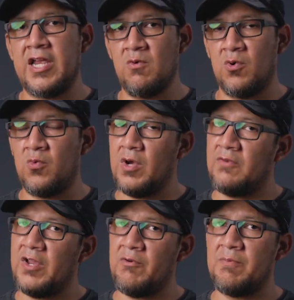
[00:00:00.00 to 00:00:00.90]
it will
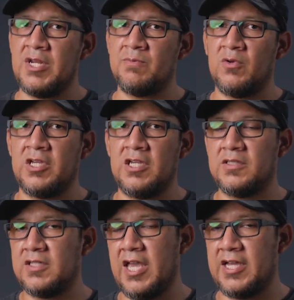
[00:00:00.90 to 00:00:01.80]
run very minimal
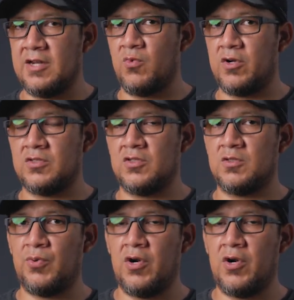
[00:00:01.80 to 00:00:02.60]
heat and it works just